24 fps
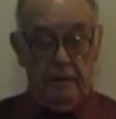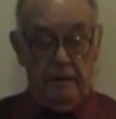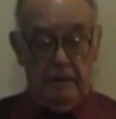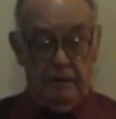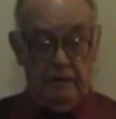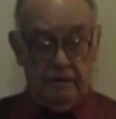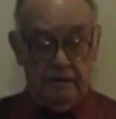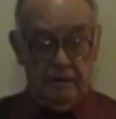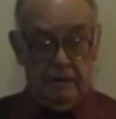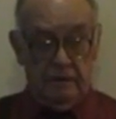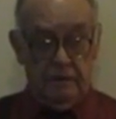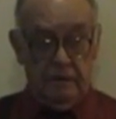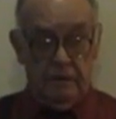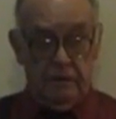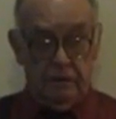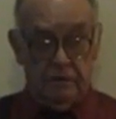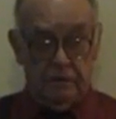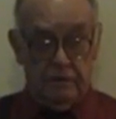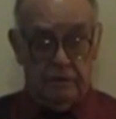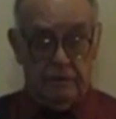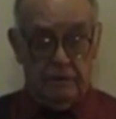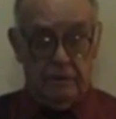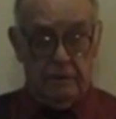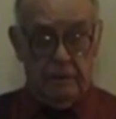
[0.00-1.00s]
Yeah, it is
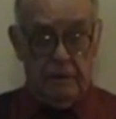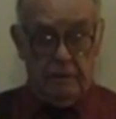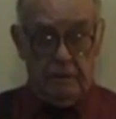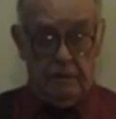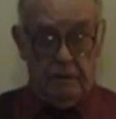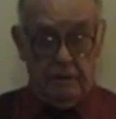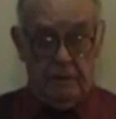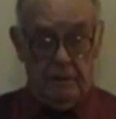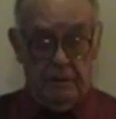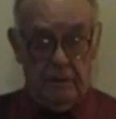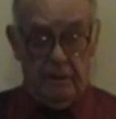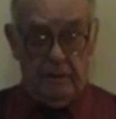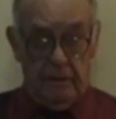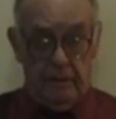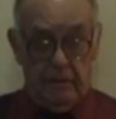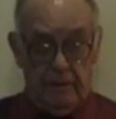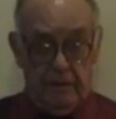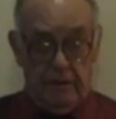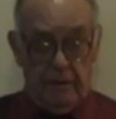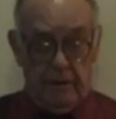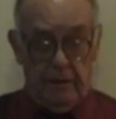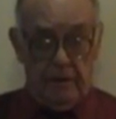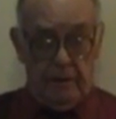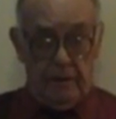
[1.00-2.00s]
unusual.
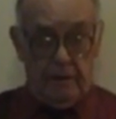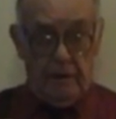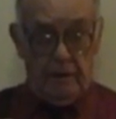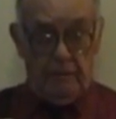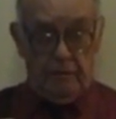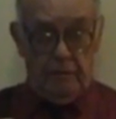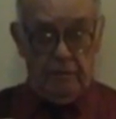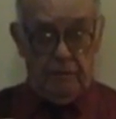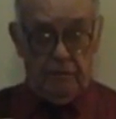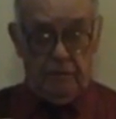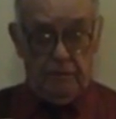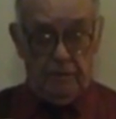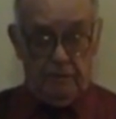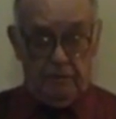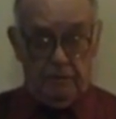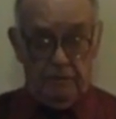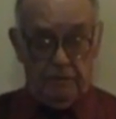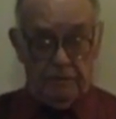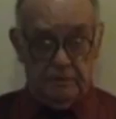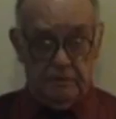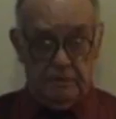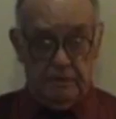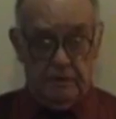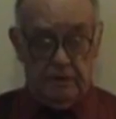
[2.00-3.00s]
I remember
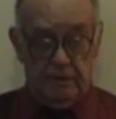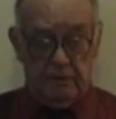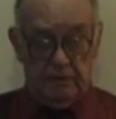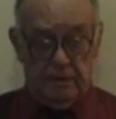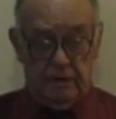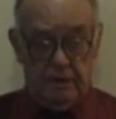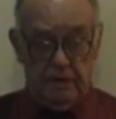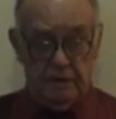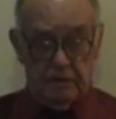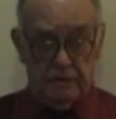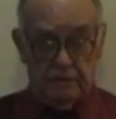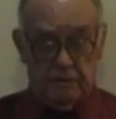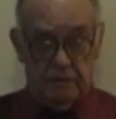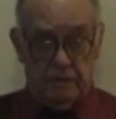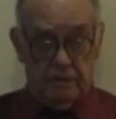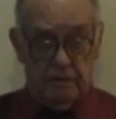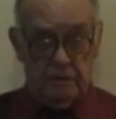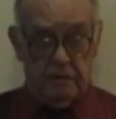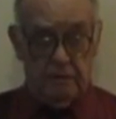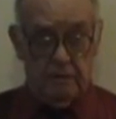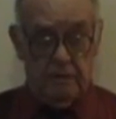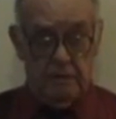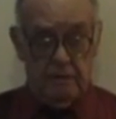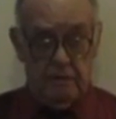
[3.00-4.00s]
another occasion
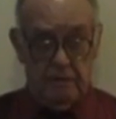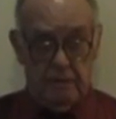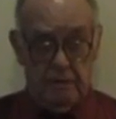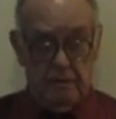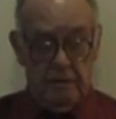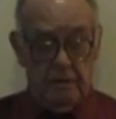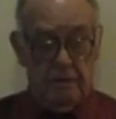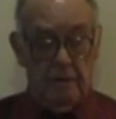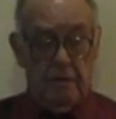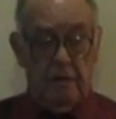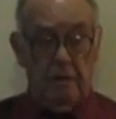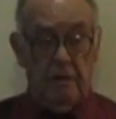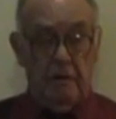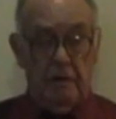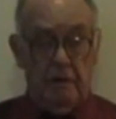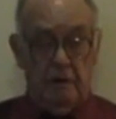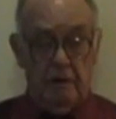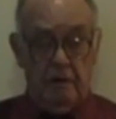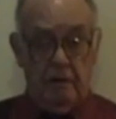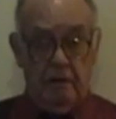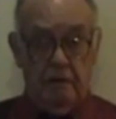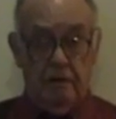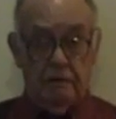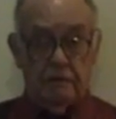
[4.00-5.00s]

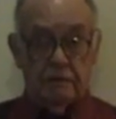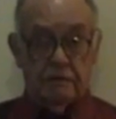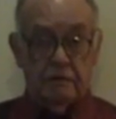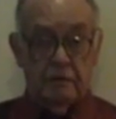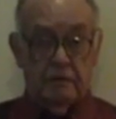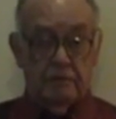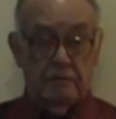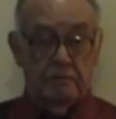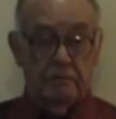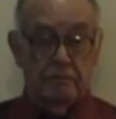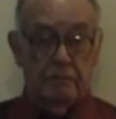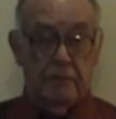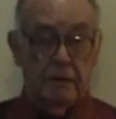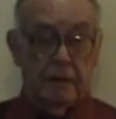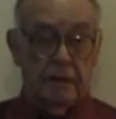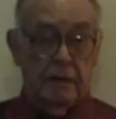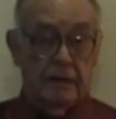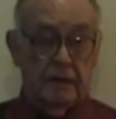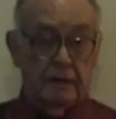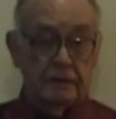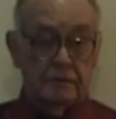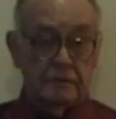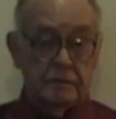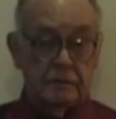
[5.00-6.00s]
that some big
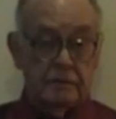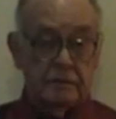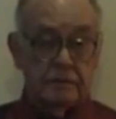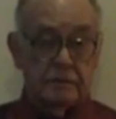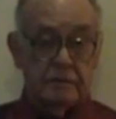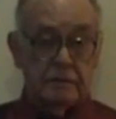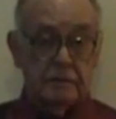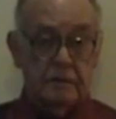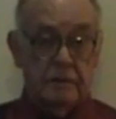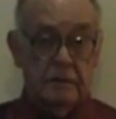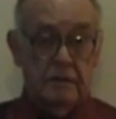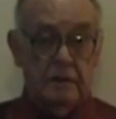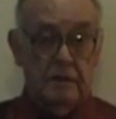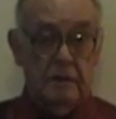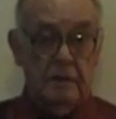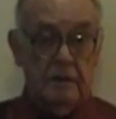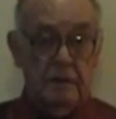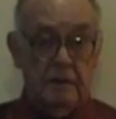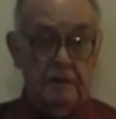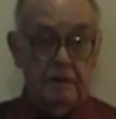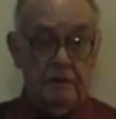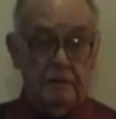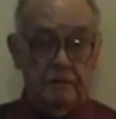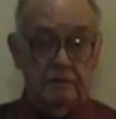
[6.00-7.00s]
ass
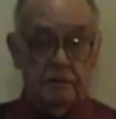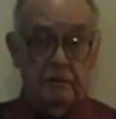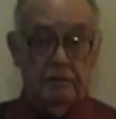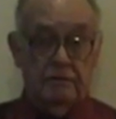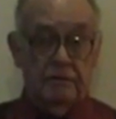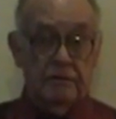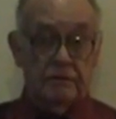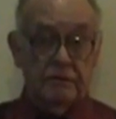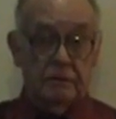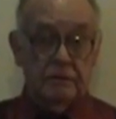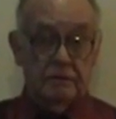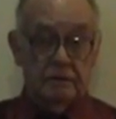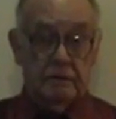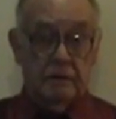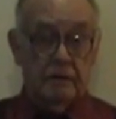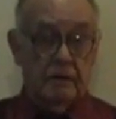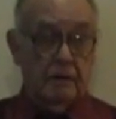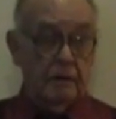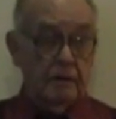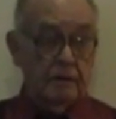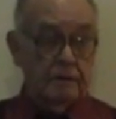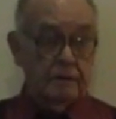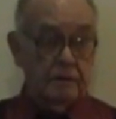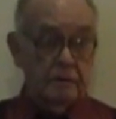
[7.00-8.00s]
drove his own
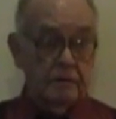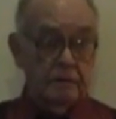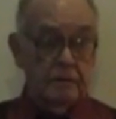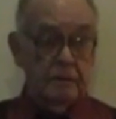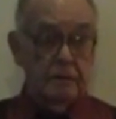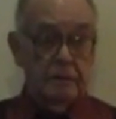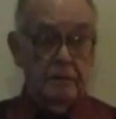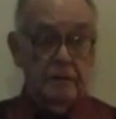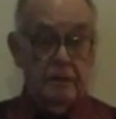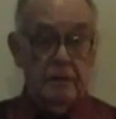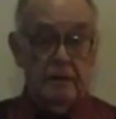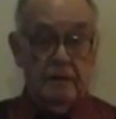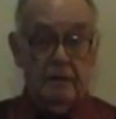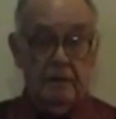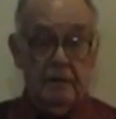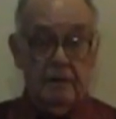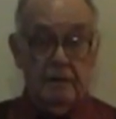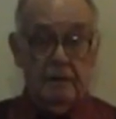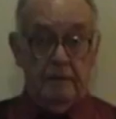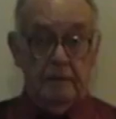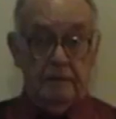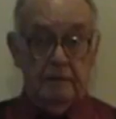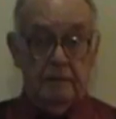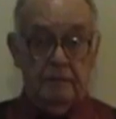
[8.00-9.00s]
car to
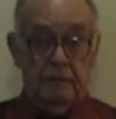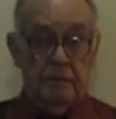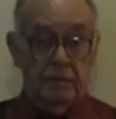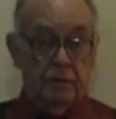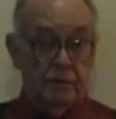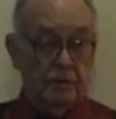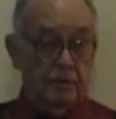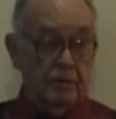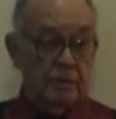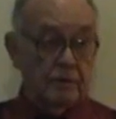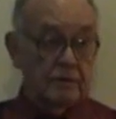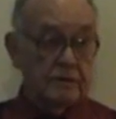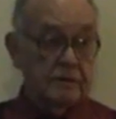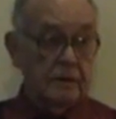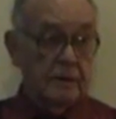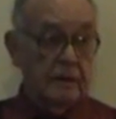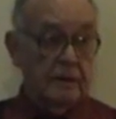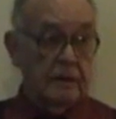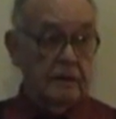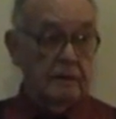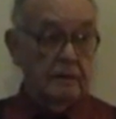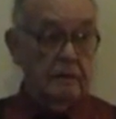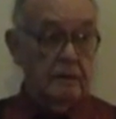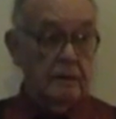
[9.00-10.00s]
the Bilderberg
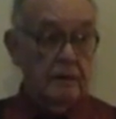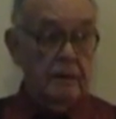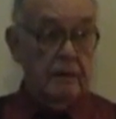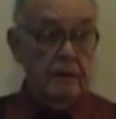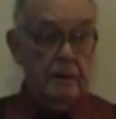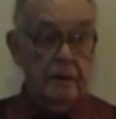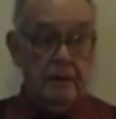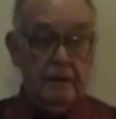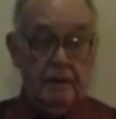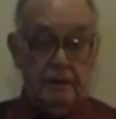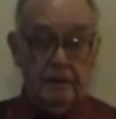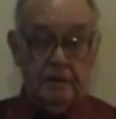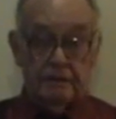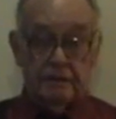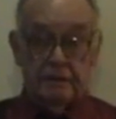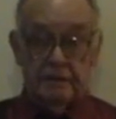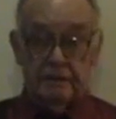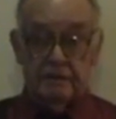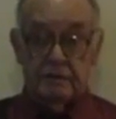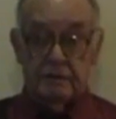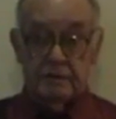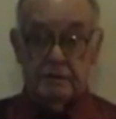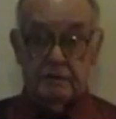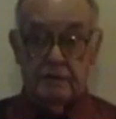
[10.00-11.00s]
site because
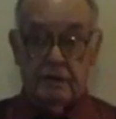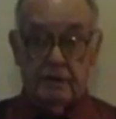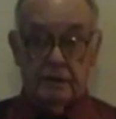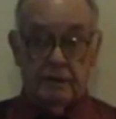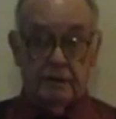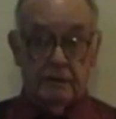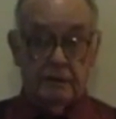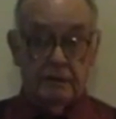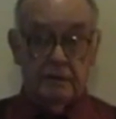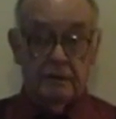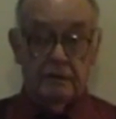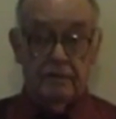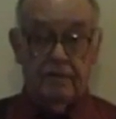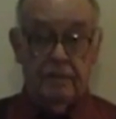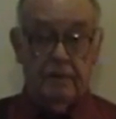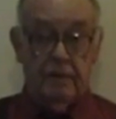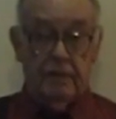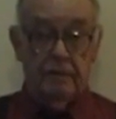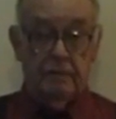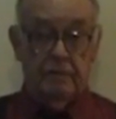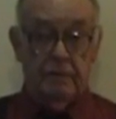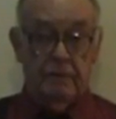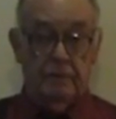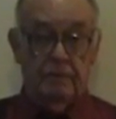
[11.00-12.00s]
he just liked it.
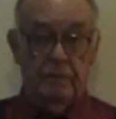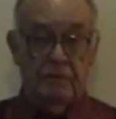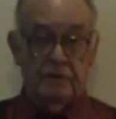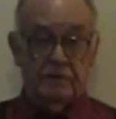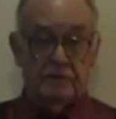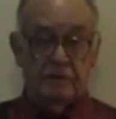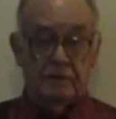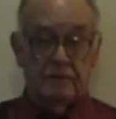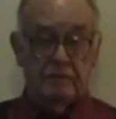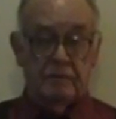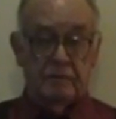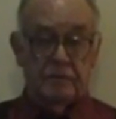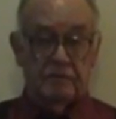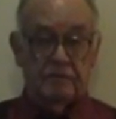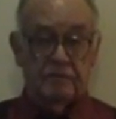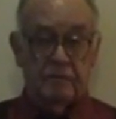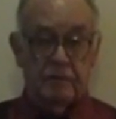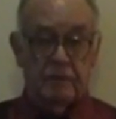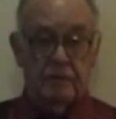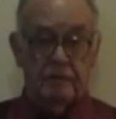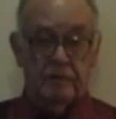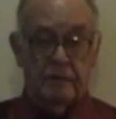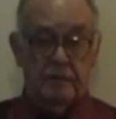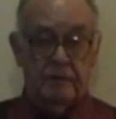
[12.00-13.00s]
But most of them
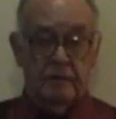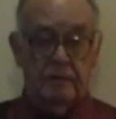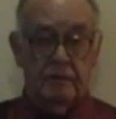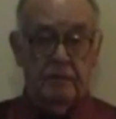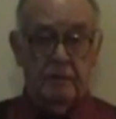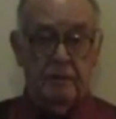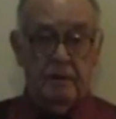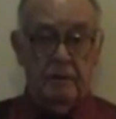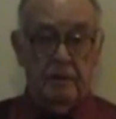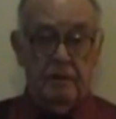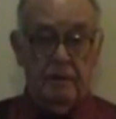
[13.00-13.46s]
prefer the